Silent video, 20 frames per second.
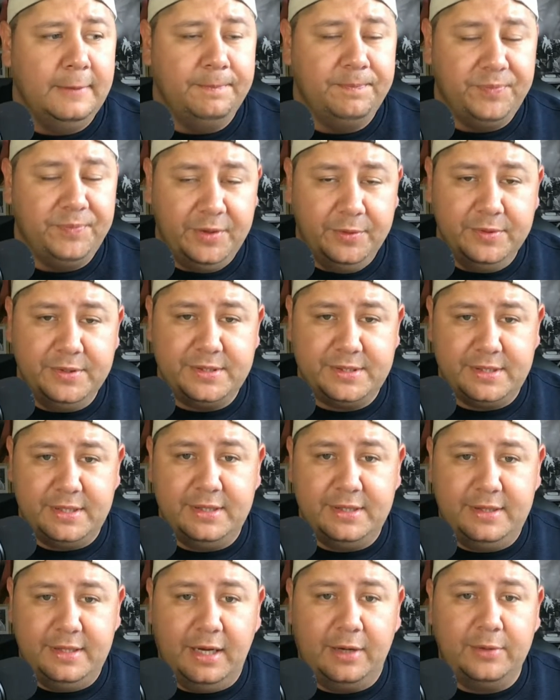that
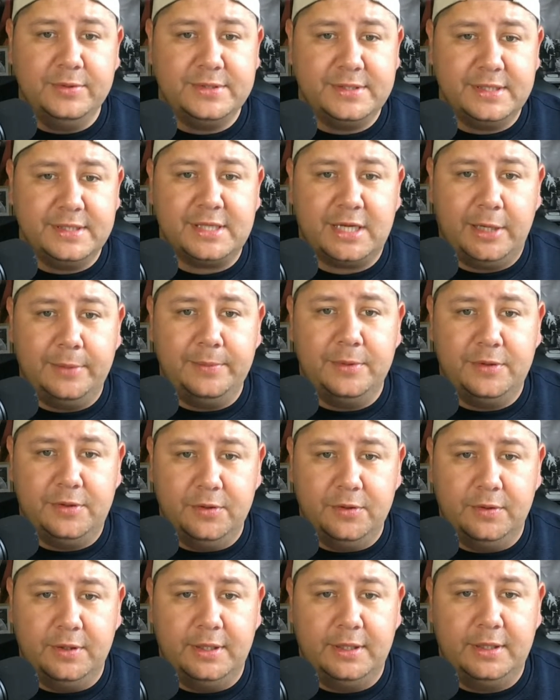was the time to
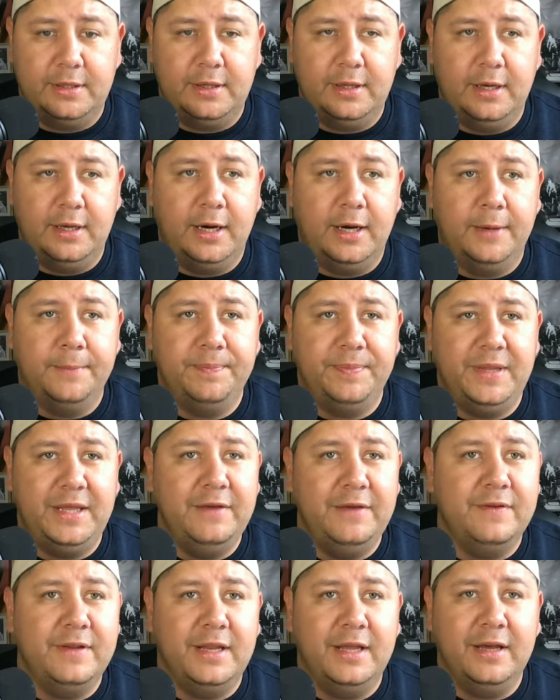do it.
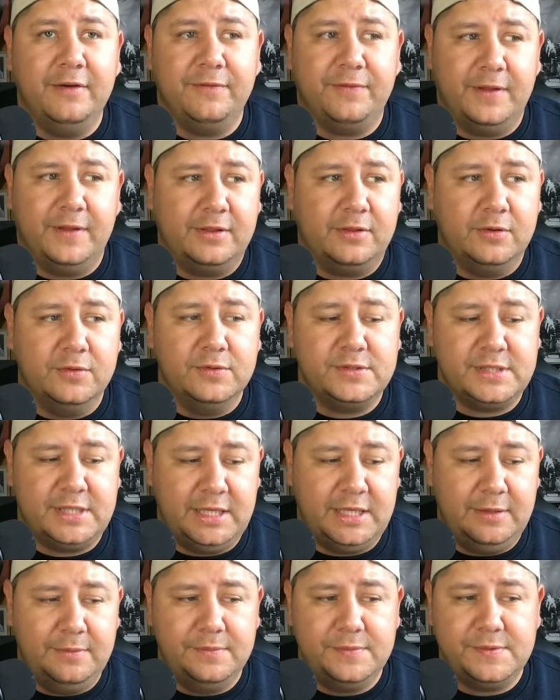Even if like those
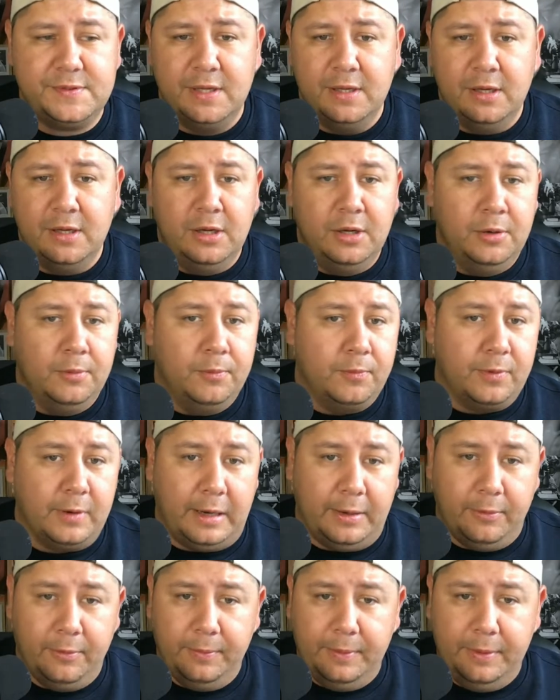teams
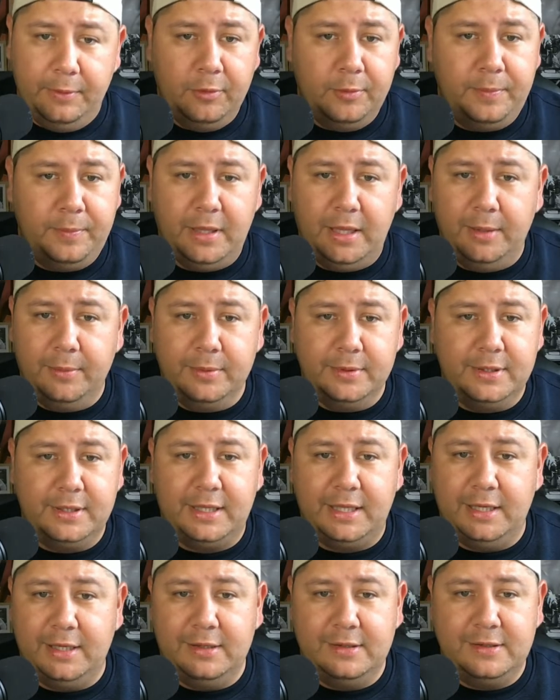probably would be able to
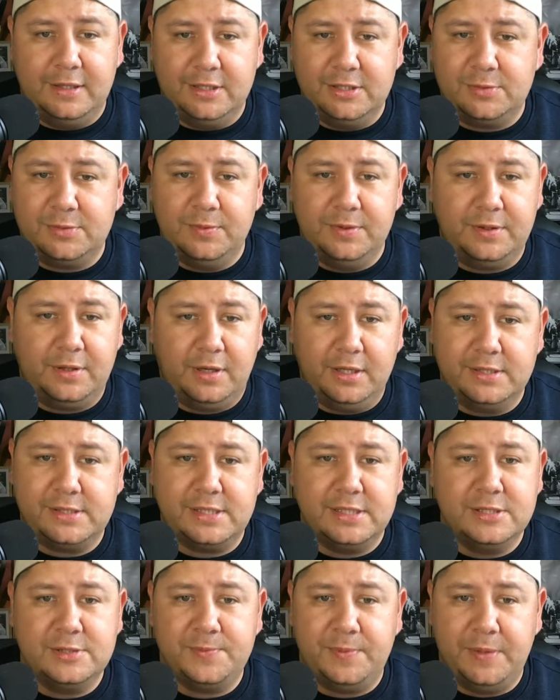get in touch with
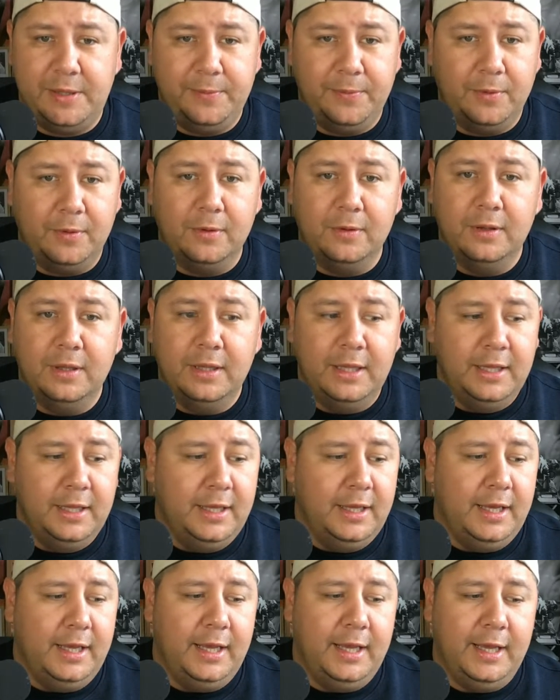Austin's people
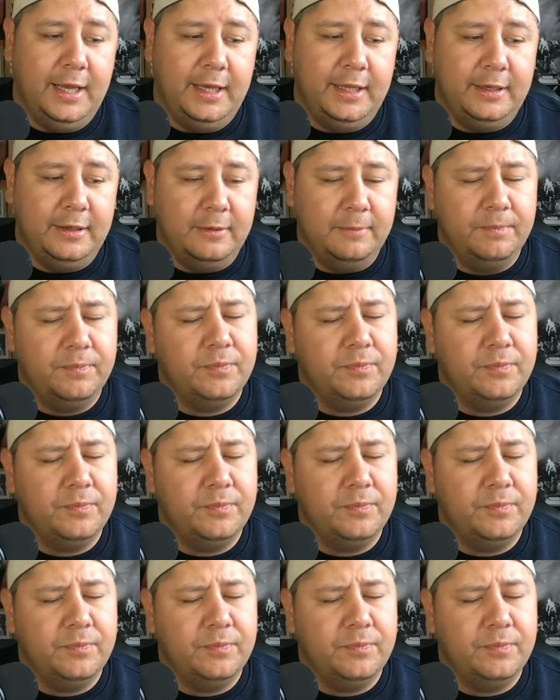and